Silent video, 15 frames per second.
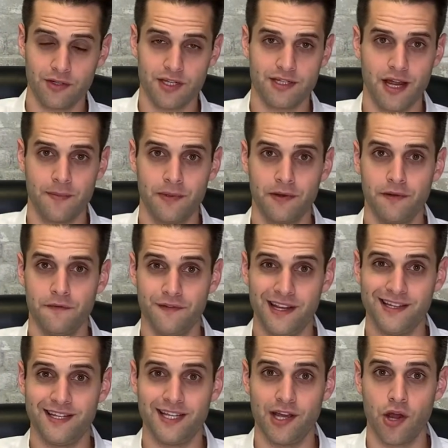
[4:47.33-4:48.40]
Just type in
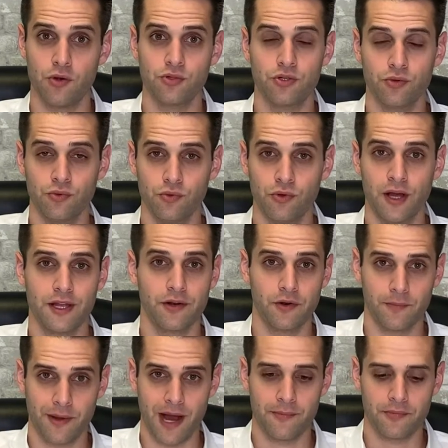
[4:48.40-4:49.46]
V T O tool and
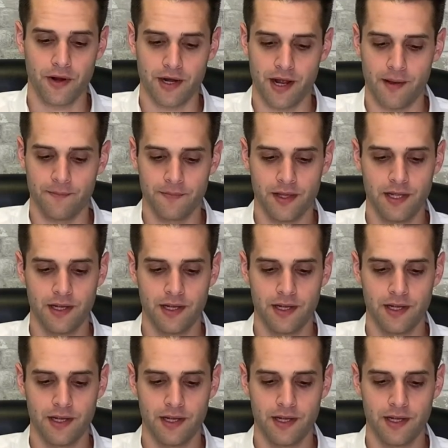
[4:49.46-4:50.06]
it'll pop right up.